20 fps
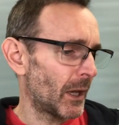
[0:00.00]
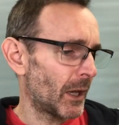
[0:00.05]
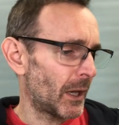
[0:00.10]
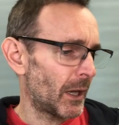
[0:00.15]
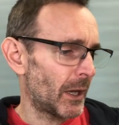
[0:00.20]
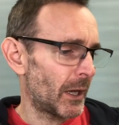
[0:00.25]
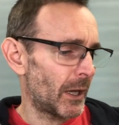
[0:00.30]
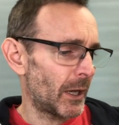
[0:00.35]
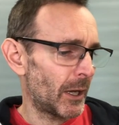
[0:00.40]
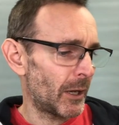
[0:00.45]

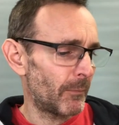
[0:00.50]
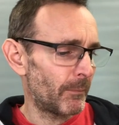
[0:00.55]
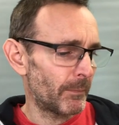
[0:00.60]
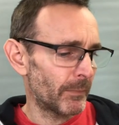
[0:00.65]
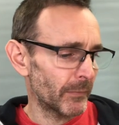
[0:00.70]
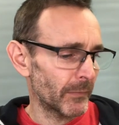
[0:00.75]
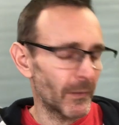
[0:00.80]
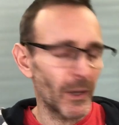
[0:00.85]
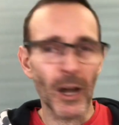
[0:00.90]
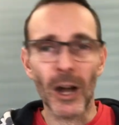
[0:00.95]

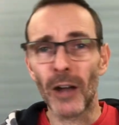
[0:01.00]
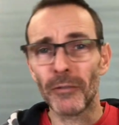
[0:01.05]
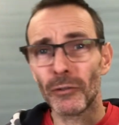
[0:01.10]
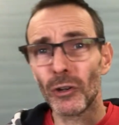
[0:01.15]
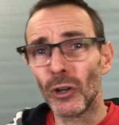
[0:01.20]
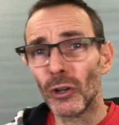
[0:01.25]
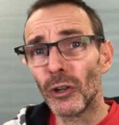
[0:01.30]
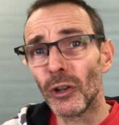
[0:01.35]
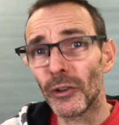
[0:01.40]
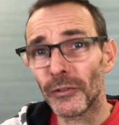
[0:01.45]
I've
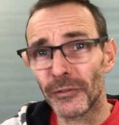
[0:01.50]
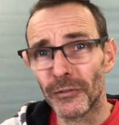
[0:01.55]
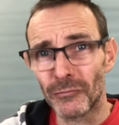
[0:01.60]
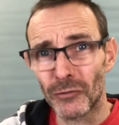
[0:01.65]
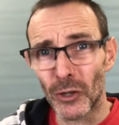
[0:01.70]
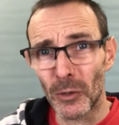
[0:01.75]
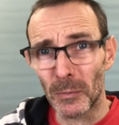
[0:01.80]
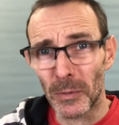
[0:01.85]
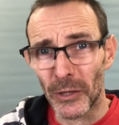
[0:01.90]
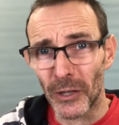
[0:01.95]
got lots of
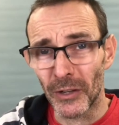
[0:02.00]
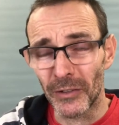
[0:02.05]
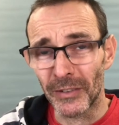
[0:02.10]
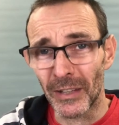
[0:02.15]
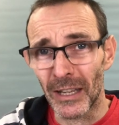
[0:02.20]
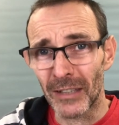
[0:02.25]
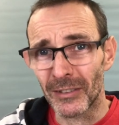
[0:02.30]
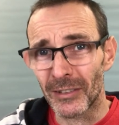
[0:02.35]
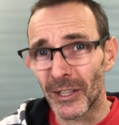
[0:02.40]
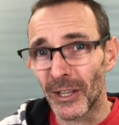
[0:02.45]
duplicates
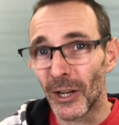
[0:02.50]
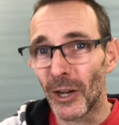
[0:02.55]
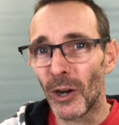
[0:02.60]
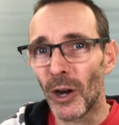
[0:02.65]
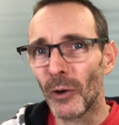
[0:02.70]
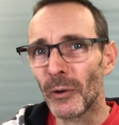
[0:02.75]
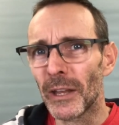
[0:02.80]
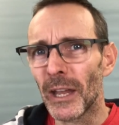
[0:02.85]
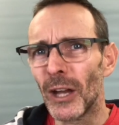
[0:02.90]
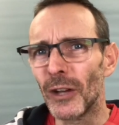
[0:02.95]
actually.
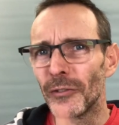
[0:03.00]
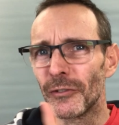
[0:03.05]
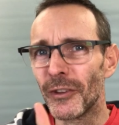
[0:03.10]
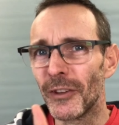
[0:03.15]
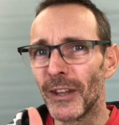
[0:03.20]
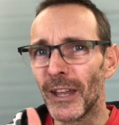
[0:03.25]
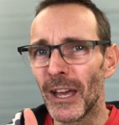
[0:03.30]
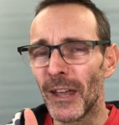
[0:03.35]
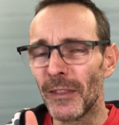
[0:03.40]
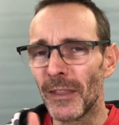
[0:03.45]
I'll get onto
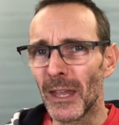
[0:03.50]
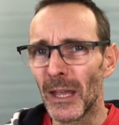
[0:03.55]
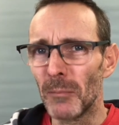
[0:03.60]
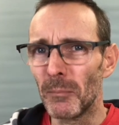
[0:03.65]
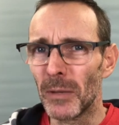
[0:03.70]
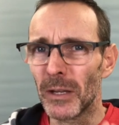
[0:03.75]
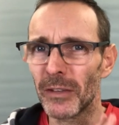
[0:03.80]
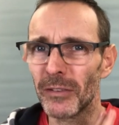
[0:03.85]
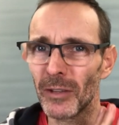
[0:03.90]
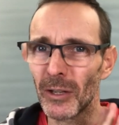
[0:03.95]
that at the end,
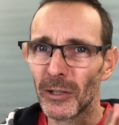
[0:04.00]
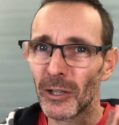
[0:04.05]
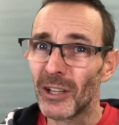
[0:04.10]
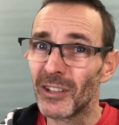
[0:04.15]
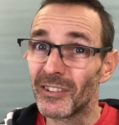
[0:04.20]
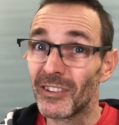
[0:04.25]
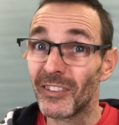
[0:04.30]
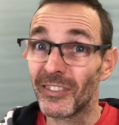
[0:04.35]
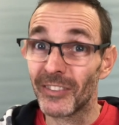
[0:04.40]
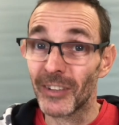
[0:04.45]
because I'm going
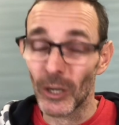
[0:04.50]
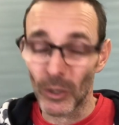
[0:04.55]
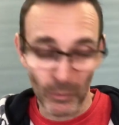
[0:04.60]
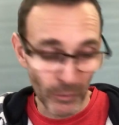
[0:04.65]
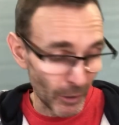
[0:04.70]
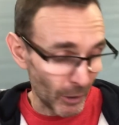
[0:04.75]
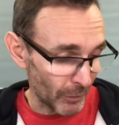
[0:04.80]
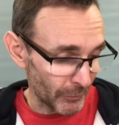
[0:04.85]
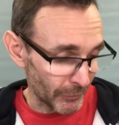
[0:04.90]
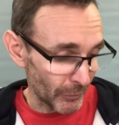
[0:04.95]
to sell
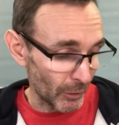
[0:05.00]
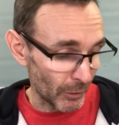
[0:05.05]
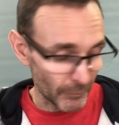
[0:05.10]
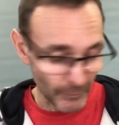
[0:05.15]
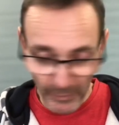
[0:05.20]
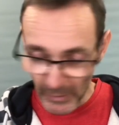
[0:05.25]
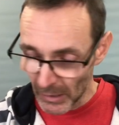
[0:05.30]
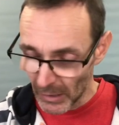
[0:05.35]
those off.